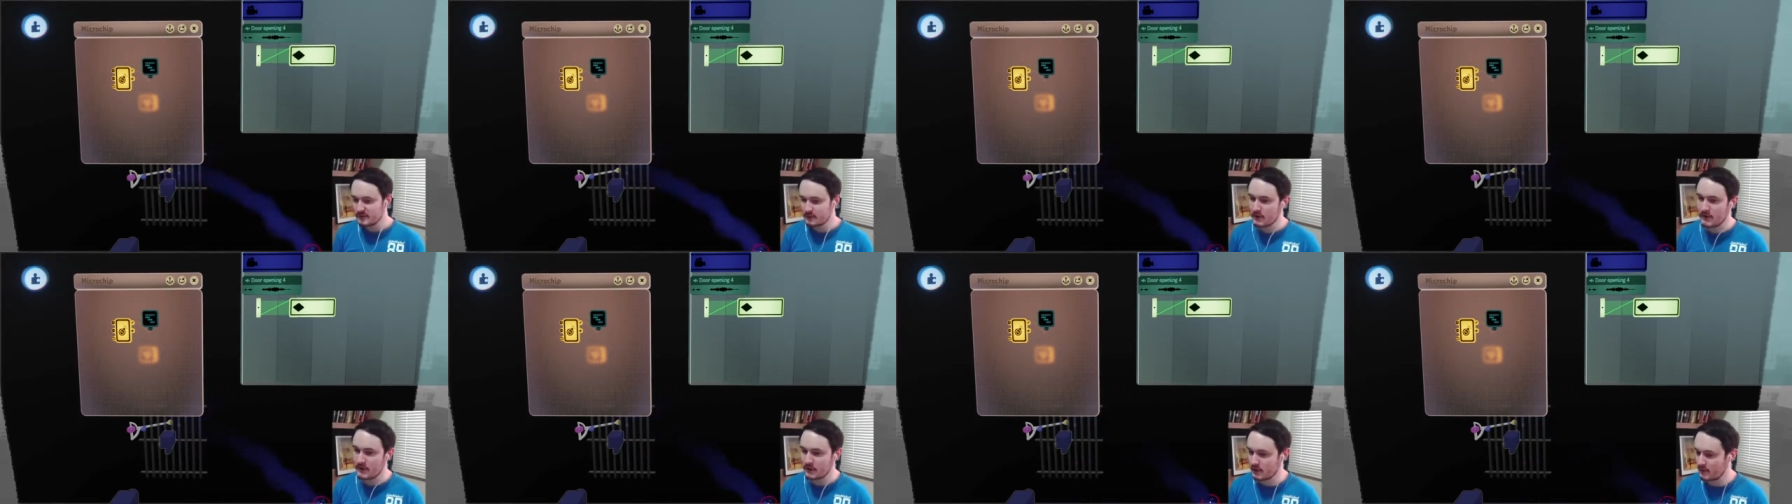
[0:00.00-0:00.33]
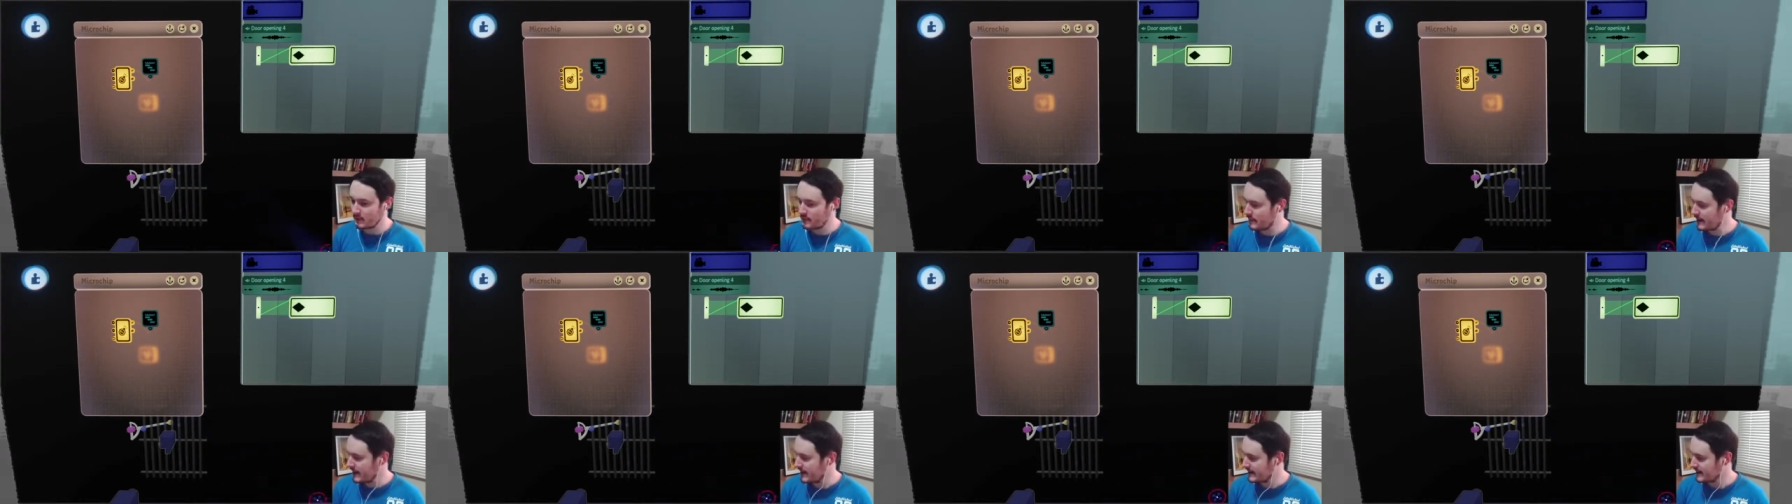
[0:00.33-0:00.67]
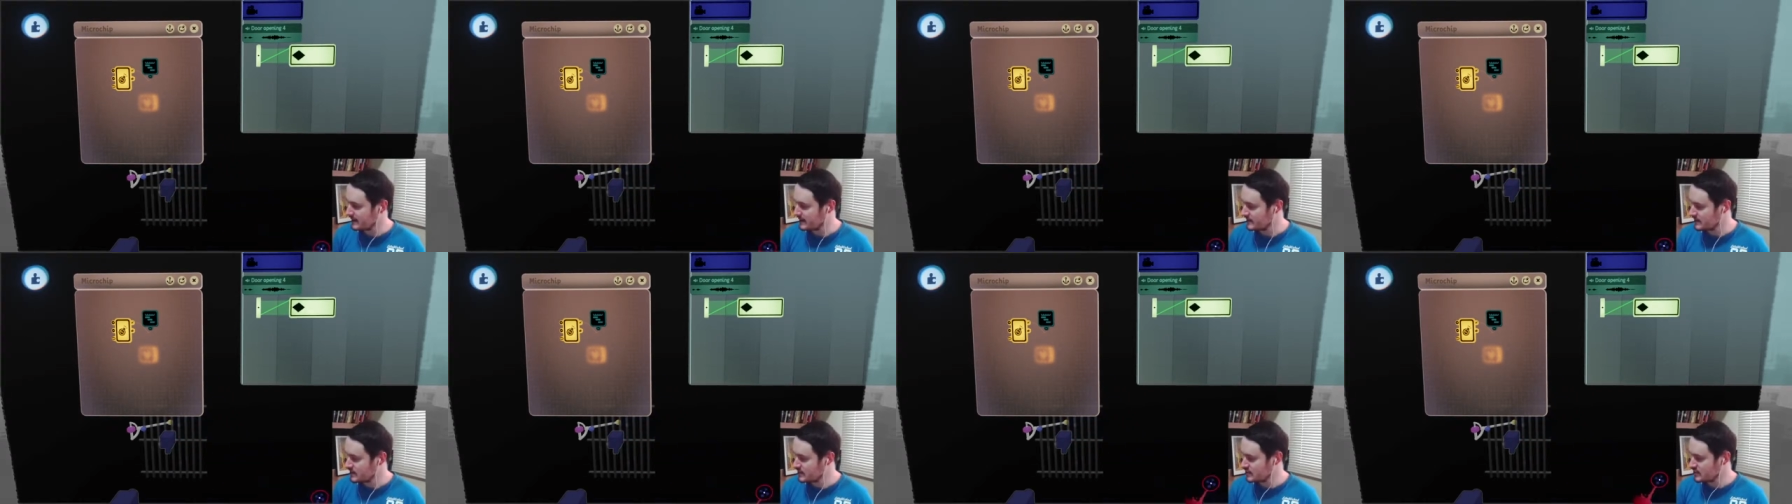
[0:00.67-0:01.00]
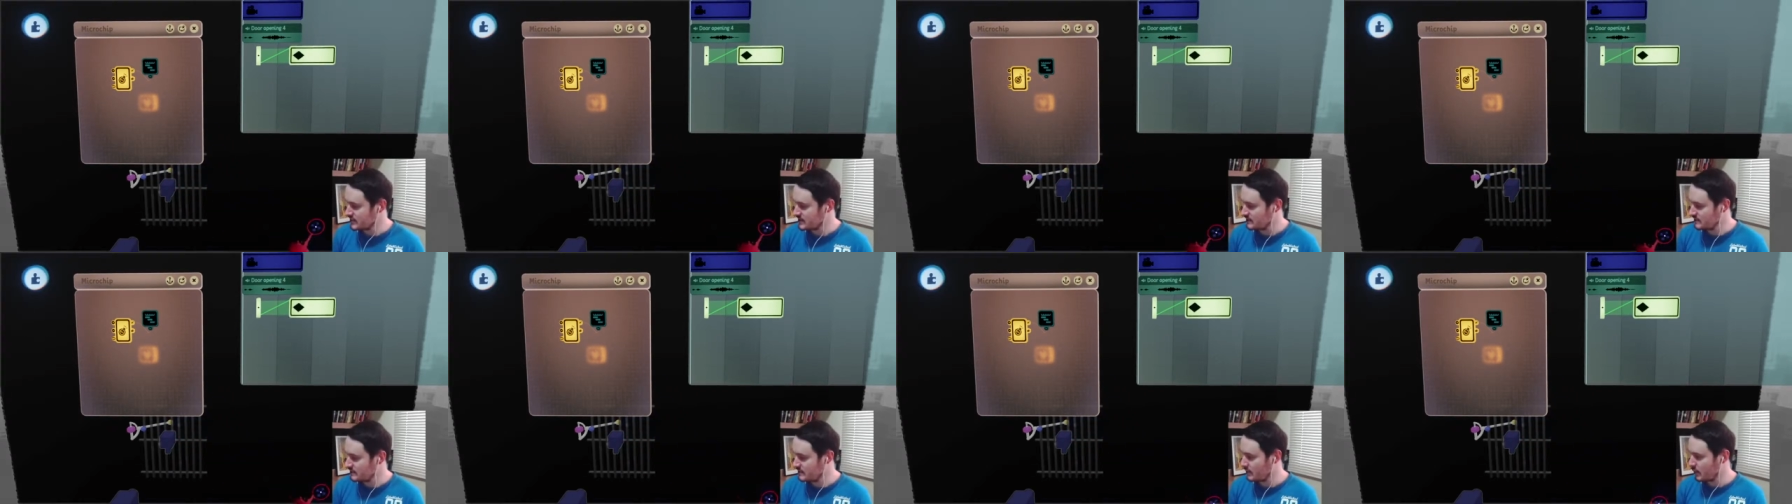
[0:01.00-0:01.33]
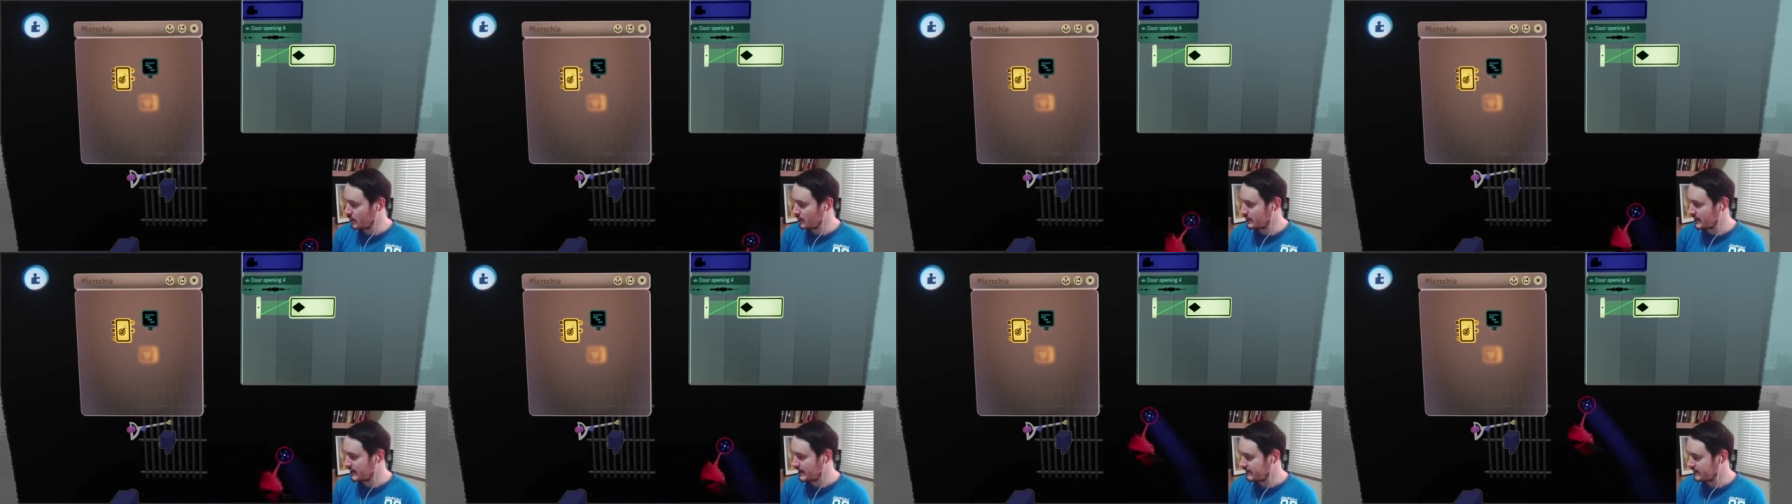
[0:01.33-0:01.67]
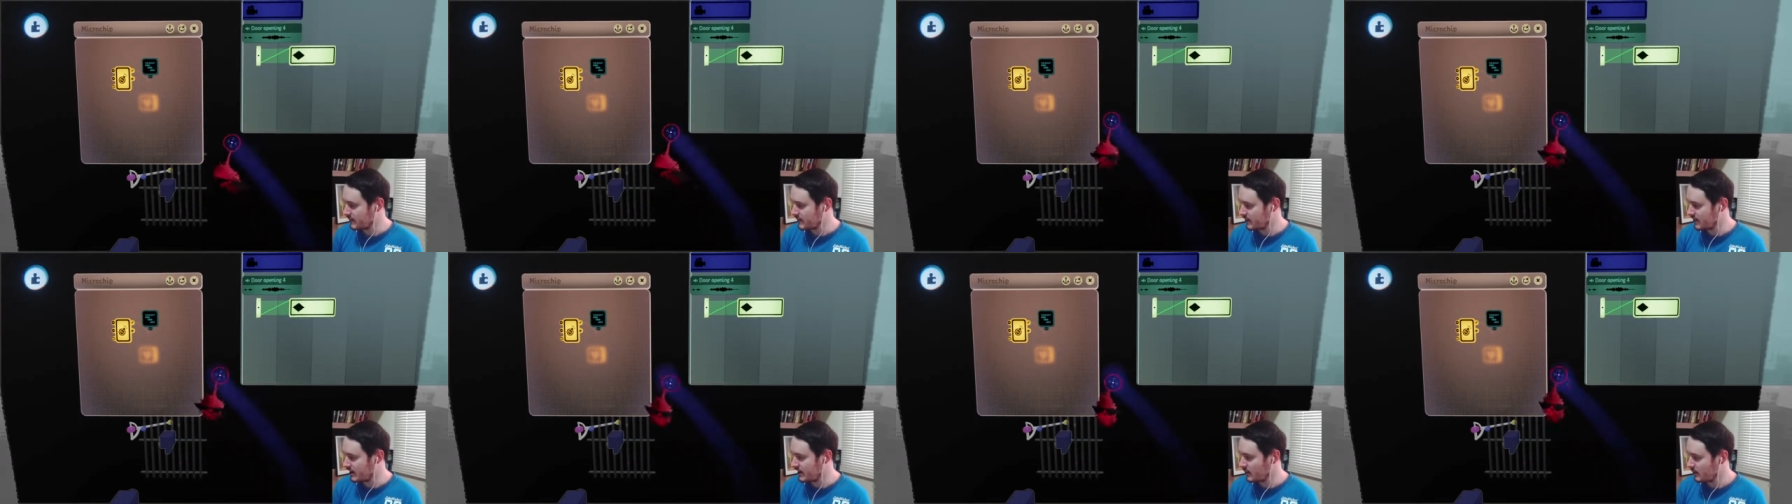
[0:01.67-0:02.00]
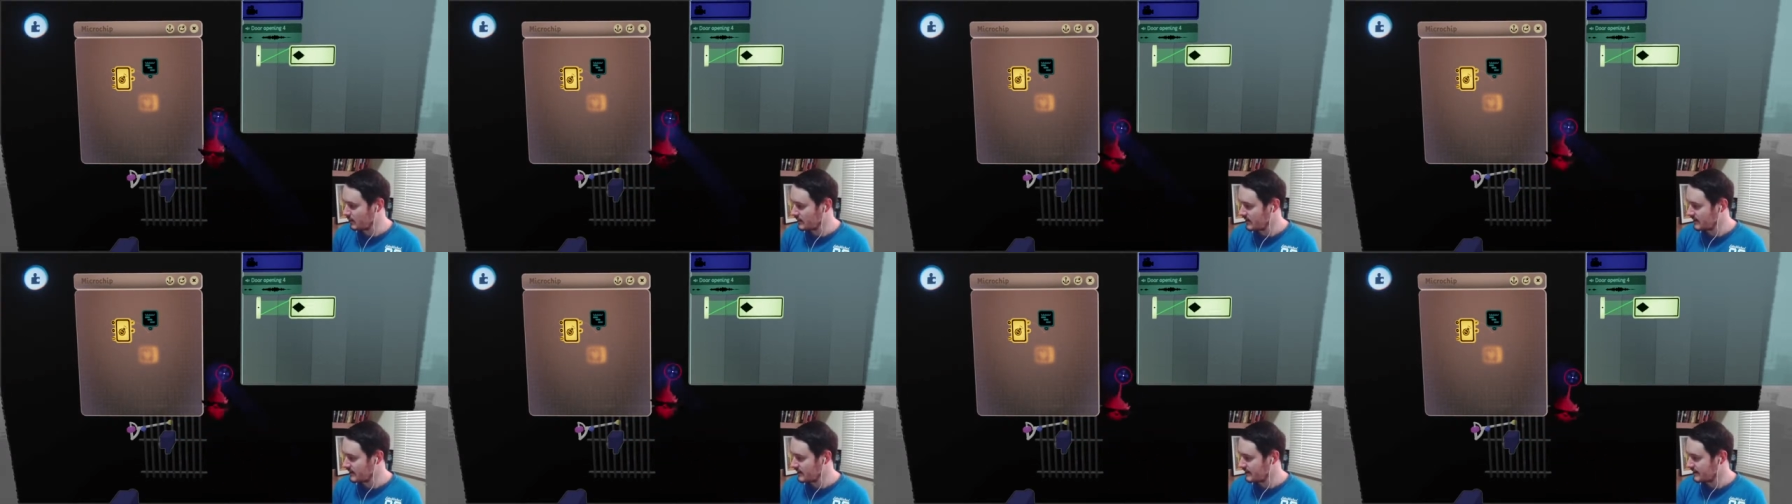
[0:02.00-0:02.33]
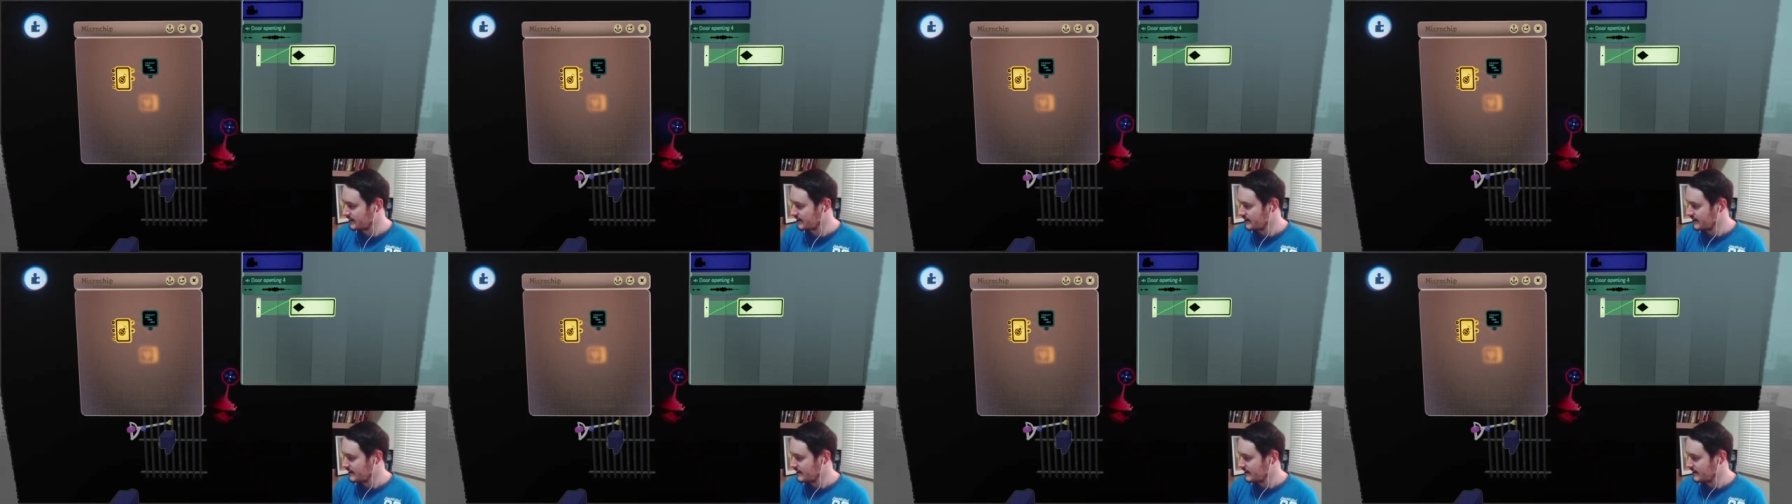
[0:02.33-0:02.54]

welcome back to the stream. Hope you're having a great week.